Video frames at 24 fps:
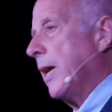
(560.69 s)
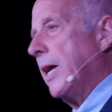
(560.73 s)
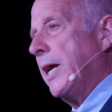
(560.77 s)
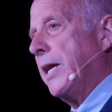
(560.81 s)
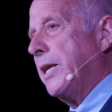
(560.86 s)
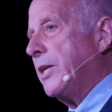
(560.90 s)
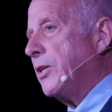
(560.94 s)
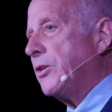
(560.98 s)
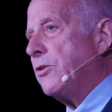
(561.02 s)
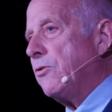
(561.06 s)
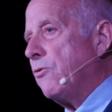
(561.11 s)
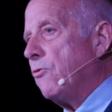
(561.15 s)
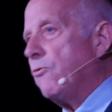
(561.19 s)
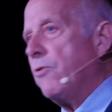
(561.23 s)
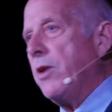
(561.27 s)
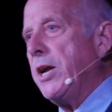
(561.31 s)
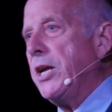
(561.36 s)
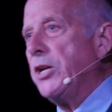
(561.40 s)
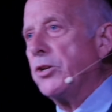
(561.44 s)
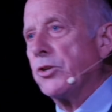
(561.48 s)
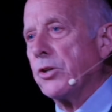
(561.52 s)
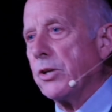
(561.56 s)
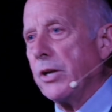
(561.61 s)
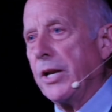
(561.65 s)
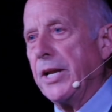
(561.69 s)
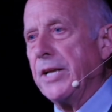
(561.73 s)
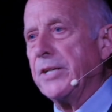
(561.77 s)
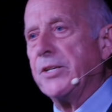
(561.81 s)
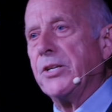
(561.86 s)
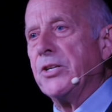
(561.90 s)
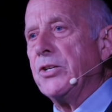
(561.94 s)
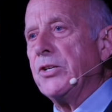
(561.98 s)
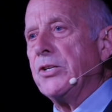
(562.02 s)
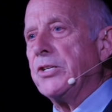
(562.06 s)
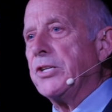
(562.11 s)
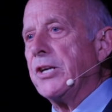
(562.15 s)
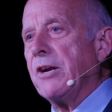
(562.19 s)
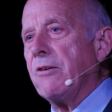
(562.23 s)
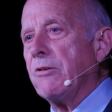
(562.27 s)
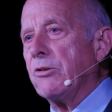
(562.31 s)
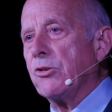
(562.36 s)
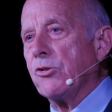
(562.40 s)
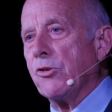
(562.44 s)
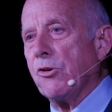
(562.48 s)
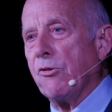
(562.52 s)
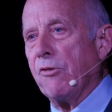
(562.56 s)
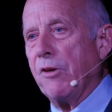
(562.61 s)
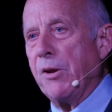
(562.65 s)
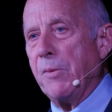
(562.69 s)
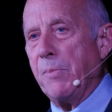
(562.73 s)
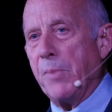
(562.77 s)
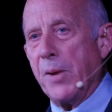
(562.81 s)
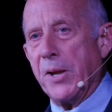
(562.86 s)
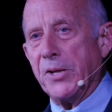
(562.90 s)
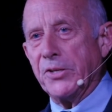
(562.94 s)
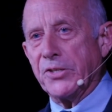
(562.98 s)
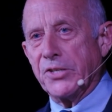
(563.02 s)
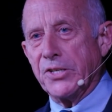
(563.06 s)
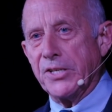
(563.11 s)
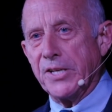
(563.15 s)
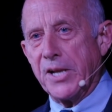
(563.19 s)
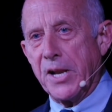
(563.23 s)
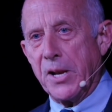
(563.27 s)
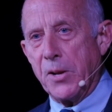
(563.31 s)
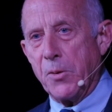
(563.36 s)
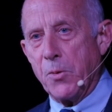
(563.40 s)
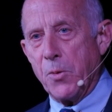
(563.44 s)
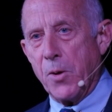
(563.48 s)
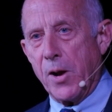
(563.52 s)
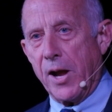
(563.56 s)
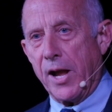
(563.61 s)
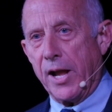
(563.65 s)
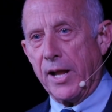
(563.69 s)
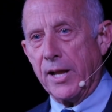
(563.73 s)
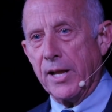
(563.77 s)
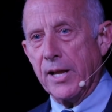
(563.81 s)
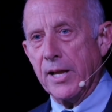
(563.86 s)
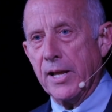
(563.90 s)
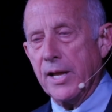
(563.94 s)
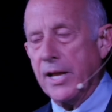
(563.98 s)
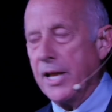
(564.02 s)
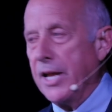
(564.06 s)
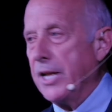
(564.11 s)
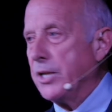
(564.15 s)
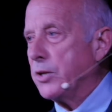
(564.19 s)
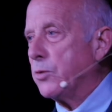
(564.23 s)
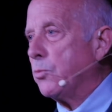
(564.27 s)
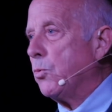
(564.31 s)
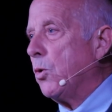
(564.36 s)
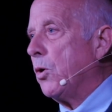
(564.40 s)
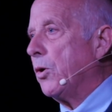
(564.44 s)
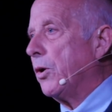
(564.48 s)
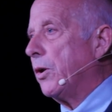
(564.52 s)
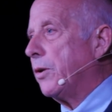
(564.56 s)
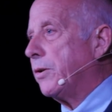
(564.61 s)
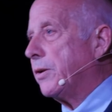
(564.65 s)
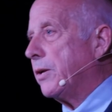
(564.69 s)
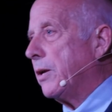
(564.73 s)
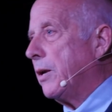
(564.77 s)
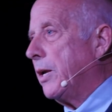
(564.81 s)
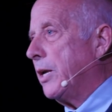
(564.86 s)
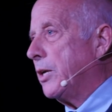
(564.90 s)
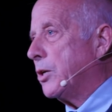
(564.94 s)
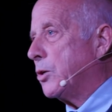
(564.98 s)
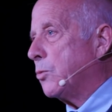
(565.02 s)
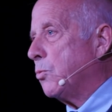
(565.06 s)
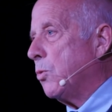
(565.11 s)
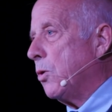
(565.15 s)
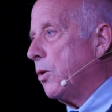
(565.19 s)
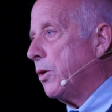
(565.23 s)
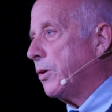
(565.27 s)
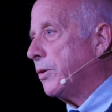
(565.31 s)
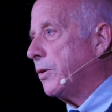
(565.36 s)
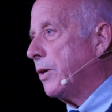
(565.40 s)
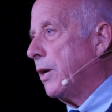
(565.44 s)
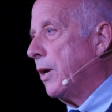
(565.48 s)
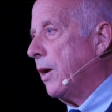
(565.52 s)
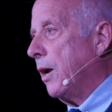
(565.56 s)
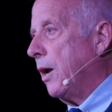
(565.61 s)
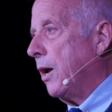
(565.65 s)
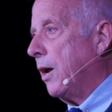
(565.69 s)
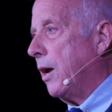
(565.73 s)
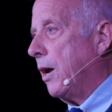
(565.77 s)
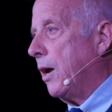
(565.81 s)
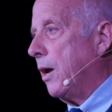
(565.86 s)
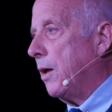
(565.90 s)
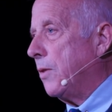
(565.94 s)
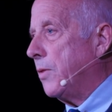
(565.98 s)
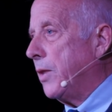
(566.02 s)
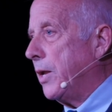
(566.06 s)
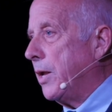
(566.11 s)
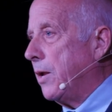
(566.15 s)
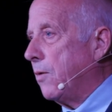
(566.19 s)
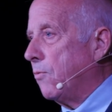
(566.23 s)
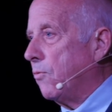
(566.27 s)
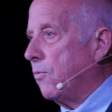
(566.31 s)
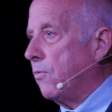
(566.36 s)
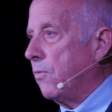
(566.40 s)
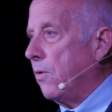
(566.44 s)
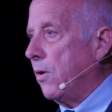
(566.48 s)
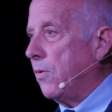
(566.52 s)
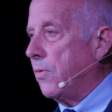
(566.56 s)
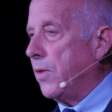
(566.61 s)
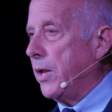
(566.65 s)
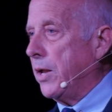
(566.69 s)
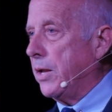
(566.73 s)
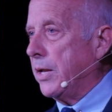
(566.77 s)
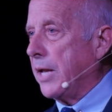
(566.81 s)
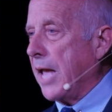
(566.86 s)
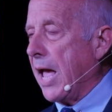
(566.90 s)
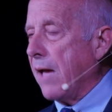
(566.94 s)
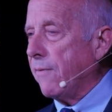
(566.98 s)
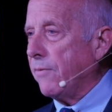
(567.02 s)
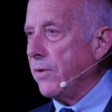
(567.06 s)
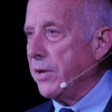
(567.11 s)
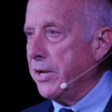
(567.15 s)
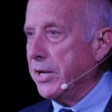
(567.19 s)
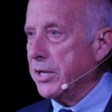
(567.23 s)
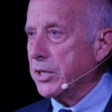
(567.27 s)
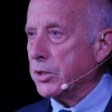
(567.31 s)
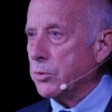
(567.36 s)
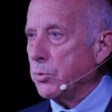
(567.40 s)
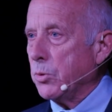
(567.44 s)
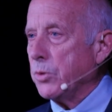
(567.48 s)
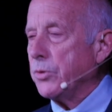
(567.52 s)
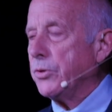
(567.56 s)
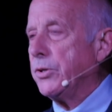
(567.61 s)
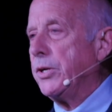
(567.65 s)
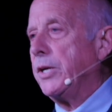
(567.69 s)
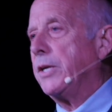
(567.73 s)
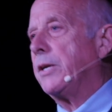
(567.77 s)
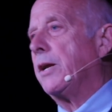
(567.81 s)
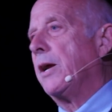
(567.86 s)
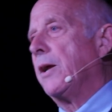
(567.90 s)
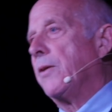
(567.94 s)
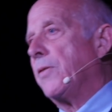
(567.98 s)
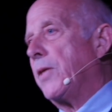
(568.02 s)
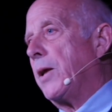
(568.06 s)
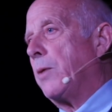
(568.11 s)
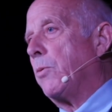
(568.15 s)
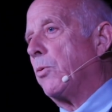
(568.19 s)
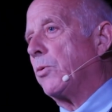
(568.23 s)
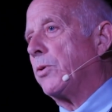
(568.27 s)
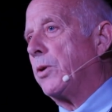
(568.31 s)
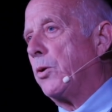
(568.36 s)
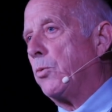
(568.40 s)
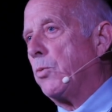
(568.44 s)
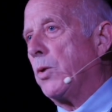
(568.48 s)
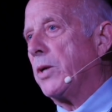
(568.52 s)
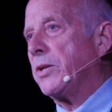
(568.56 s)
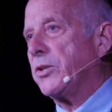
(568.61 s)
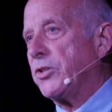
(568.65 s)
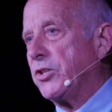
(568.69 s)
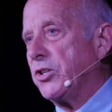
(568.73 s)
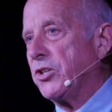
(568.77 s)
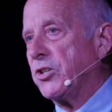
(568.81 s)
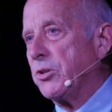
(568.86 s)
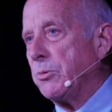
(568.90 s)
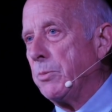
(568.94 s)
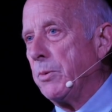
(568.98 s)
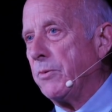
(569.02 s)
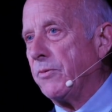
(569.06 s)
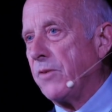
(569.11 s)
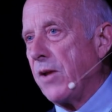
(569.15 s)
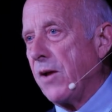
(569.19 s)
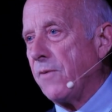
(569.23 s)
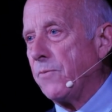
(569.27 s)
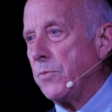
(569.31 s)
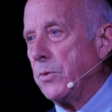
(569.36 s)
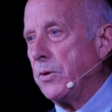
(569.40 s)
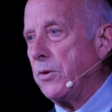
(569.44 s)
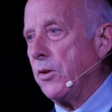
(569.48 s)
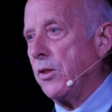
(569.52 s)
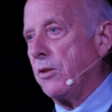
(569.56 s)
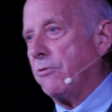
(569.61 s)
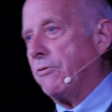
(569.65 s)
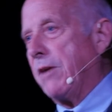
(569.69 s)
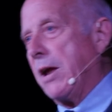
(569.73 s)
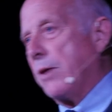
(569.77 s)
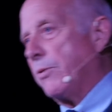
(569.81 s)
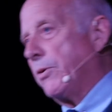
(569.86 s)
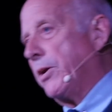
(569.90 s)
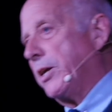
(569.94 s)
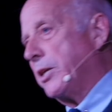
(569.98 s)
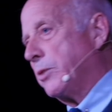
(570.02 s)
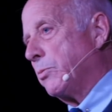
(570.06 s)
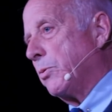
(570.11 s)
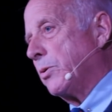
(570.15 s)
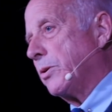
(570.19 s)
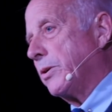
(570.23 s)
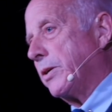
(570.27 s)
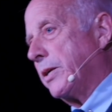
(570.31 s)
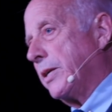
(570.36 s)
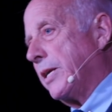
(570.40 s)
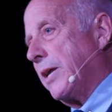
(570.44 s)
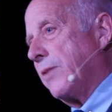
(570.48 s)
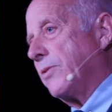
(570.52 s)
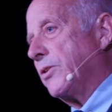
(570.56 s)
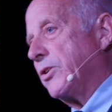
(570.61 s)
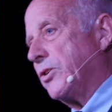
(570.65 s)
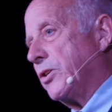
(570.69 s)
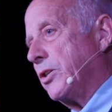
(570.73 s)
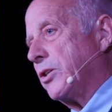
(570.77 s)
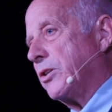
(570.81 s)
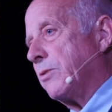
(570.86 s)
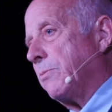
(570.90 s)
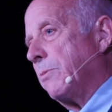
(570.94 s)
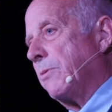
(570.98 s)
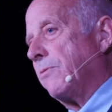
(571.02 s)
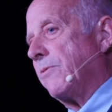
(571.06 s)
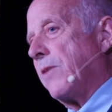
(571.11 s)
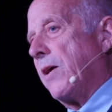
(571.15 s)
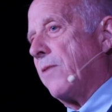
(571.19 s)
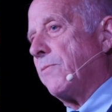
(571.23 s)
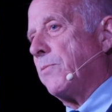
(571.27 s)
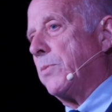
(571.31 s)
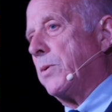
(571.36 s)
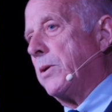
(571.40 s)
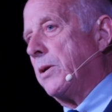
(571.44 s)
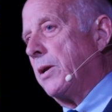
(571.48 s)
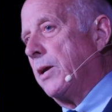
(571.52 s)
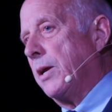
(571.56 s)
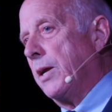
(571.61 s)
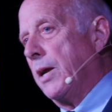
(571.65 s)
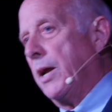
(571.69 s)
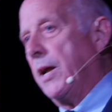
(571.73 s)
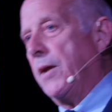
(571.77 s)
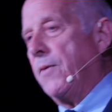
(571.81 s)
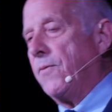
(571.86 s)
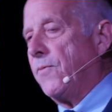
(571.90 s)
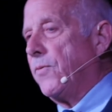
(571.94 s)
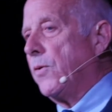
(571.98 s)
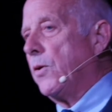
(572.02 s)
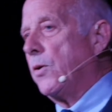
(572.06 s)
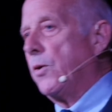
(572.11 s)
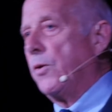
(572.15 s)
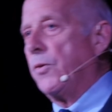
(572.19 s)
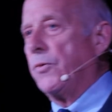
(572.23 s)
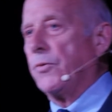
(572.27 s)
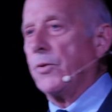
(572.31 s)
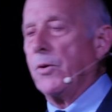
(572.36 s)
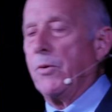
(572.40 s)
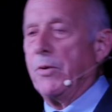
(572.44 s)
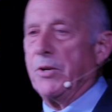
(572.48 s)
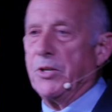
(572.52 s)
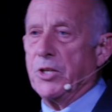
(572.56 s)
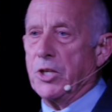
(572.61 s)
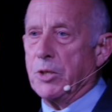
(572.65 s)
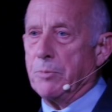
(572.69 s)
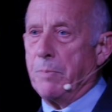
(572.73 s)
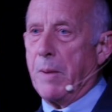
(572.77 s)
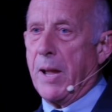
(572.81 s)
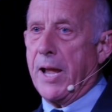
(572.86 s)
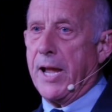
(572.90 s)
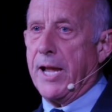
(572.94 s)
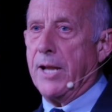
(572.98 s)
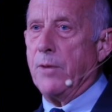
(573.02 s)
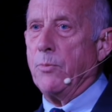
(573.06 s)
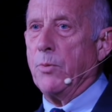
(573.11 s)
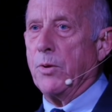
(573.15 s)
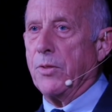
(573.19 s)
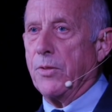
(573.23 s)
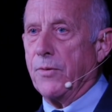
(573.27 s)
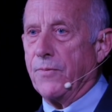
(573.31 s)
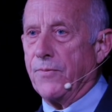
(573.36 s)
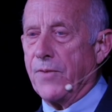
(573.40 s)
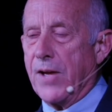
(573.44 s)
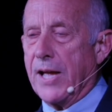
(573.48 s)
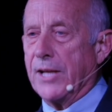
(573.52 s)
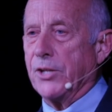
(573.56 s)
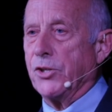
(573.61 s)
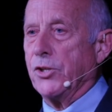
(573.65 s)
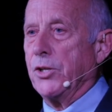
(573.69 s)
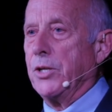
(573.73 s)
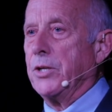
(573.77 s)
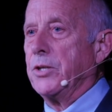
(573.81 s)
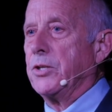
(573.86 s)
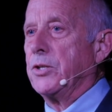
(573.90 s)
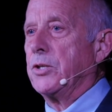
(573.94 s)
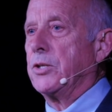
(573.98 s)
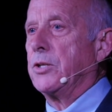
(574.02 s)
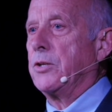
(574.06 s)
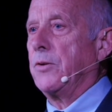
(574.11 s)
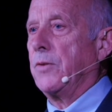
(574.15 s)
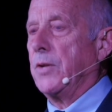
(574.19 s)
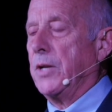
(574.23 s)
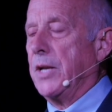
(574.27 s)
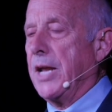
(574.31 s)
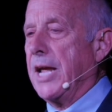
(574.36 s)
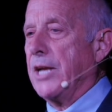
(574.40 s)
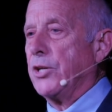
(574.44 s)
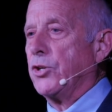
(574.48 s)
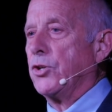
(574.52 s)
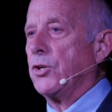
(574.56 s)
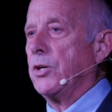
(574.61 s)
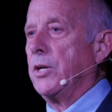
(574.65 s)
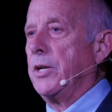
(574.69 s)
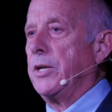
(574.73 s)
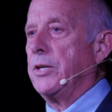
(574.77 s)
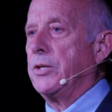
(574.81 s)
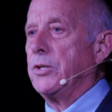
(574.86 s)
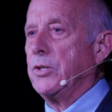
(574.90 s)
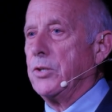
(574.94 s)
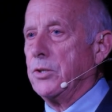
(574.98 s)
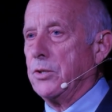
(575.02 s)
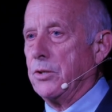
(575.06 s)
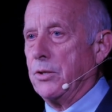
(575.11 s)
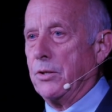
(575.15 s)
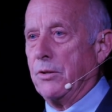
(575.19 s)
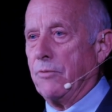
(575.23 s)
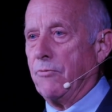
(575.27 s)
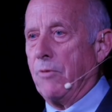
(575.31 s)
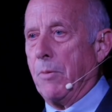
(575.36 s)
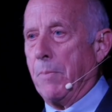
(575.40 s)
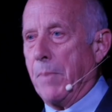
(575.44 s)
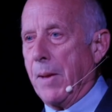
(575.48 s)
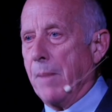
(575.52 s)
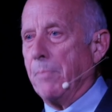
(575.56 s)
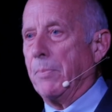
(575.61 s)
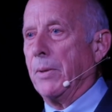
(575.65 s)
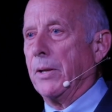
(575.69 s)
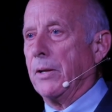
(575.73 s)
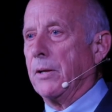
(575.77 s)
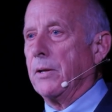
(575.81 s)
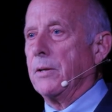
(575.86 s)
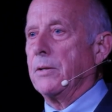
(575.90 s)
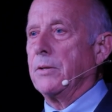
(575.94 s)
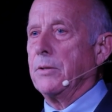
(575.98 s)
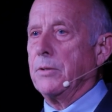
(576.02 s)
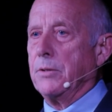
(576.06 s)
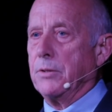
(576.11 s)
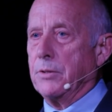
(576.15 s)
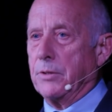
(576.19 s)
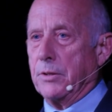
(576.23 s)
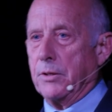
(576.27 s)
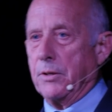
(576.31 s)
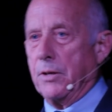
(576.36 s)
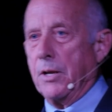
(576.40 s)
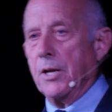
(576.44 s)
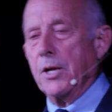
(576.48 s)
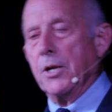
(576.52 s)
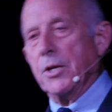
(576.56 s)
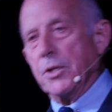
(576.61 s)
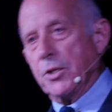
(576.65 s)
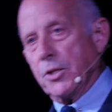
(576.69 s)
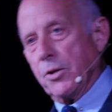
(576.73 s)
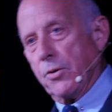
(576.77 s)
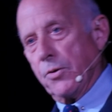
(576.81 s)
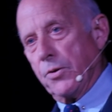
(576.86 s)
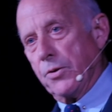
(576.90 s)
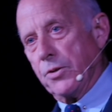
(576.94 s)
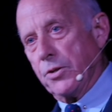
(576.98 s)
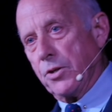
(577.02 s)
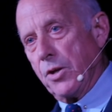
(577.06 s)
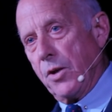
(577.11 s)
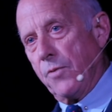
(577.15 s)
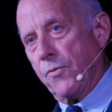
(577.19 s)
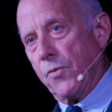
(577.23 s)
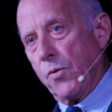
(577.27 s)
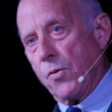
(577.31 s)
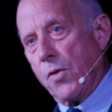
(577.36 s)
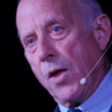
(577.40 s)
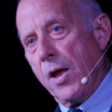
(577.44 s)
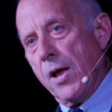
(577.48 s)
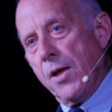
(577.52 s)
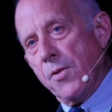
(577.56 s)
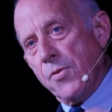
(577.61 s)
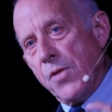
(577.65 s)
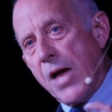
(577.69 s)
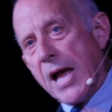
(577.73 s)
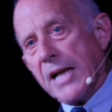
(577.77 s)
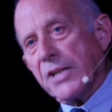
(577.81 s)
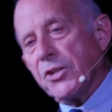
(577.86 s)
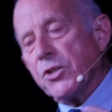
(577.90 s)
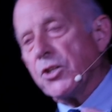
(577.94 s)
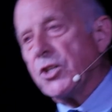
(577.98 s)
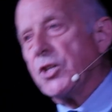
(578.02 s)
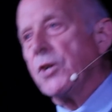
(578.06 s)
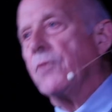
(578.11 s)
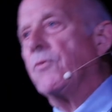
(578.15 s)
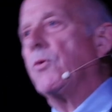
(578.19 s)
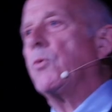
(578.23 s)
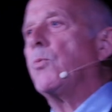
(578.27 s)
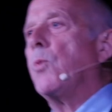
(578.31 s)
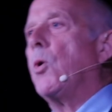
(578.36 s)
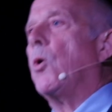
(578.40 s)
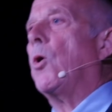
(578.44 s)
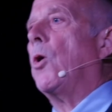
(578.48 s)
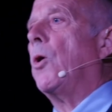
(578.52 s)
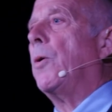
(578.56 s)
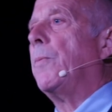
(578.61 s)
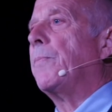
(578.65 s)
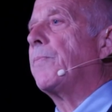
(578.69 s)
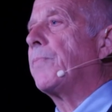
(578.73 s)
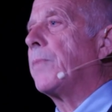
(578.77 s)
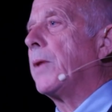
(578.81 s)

It isn't regionally, it isn't territorially based in any way. It's what the Cavaliers wanted. They wanted one system of government. The Roundheads wanted another system of government. It followed through in Spain with the fascists and the nationalists and the Republicans and so on and so forth. That's a civil war.